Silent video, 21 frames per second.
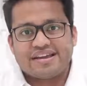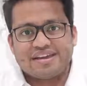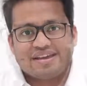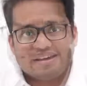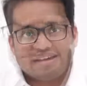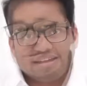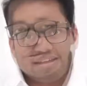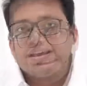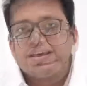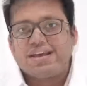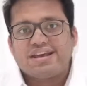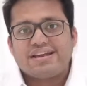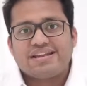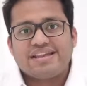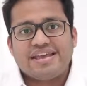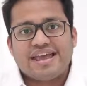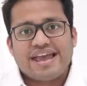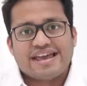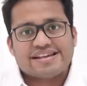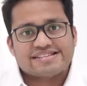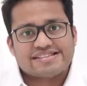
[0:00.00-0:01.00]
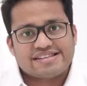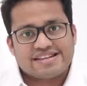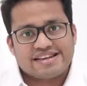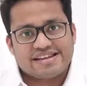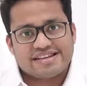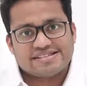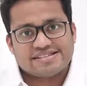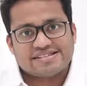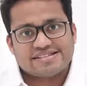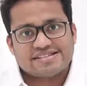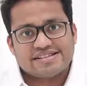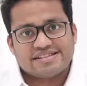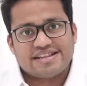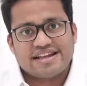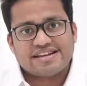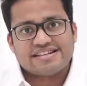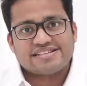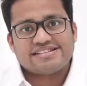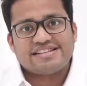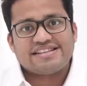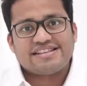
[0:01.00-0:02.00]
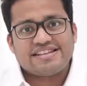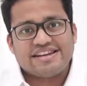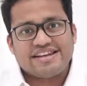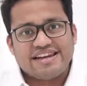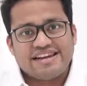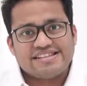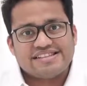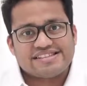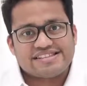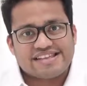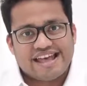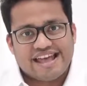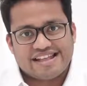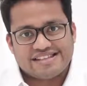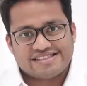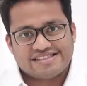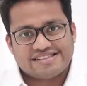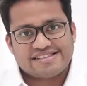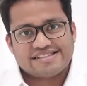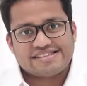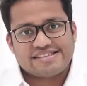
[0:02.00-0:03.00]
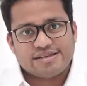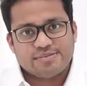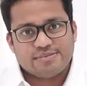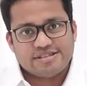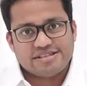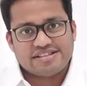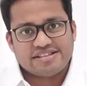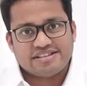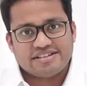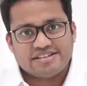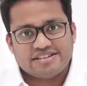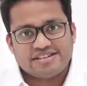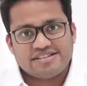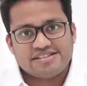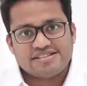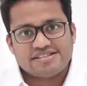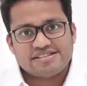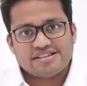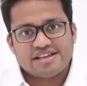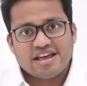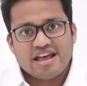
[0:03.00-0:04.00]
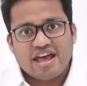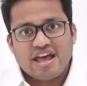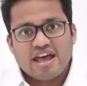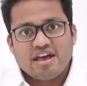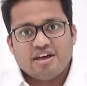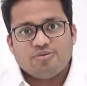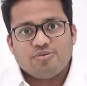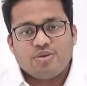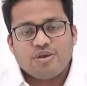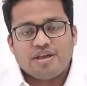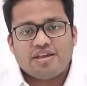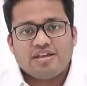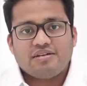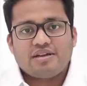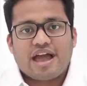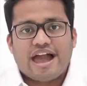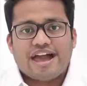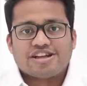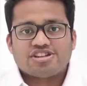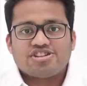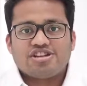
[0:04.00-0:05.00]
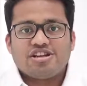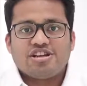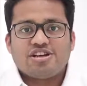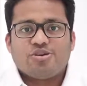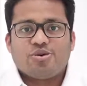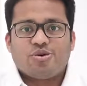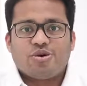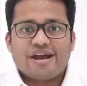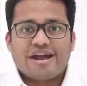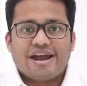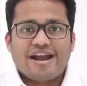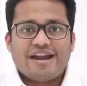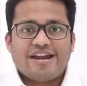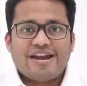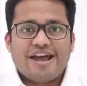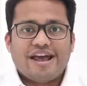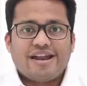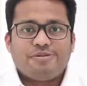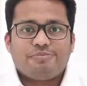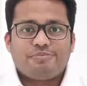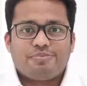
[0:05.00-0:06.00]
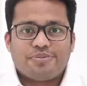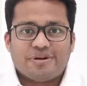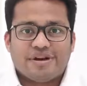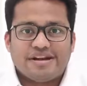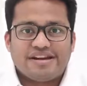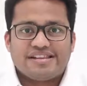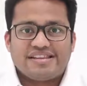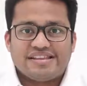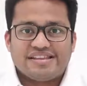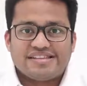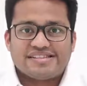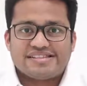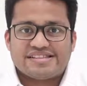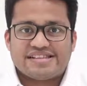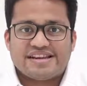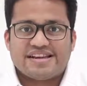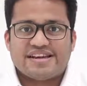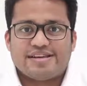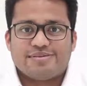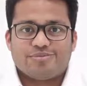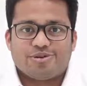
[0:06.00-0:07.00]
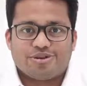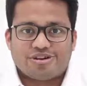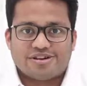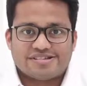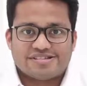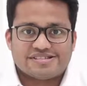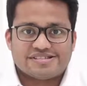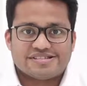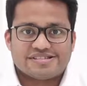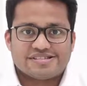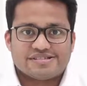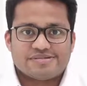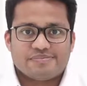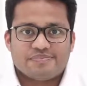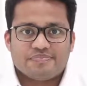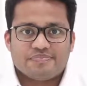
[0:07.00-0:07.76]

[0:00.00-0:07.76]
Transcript: Once we get the x-rays, that is the 3D scans, the CBCTs, we actually go ahead and print these 3D models.